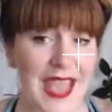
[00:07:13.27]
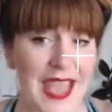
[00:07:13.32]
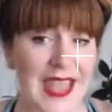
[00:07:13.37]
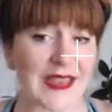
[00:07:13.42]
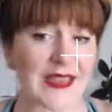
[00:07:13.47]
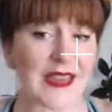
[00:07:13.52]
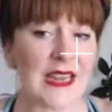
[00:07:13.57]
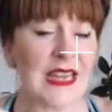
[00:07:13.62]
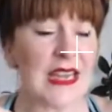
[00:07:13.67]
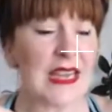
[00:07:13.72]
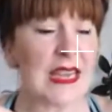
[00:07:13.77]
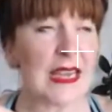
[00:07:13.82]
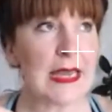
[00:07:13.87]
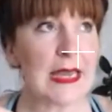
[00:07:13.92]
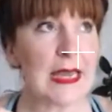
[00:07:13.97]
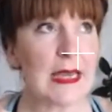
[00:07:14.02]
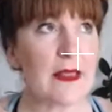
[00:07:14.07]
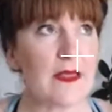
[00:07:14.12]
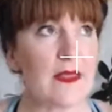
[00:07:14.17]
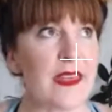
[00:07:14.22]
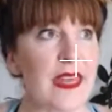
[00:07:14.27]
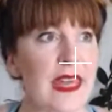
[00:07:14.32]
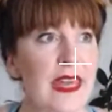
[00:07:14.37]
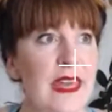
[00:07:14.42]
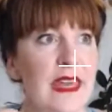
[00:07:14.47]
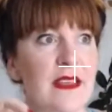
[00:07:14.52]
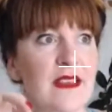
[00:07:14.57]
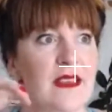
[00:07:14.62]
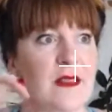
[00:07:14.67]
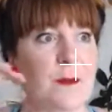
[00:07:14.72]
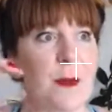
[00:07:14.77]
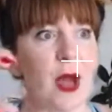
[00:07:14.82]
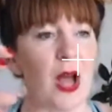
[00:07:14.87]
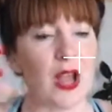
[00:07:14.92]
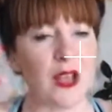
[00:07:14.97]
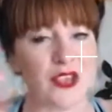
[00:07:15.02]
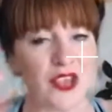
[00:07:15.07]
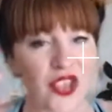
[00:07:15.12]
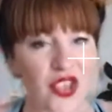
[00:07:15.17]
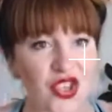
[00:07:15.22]
And these
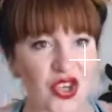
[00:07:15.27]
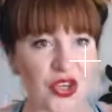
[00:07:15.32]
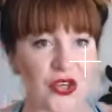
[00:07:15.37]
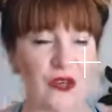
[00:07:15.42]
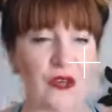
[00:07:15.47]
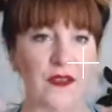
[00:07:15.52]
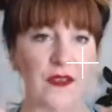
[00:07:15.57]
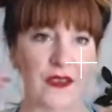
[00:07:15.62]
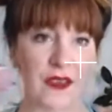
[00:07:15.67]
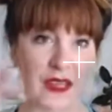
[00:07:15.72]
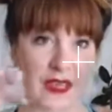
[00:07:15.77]
postures,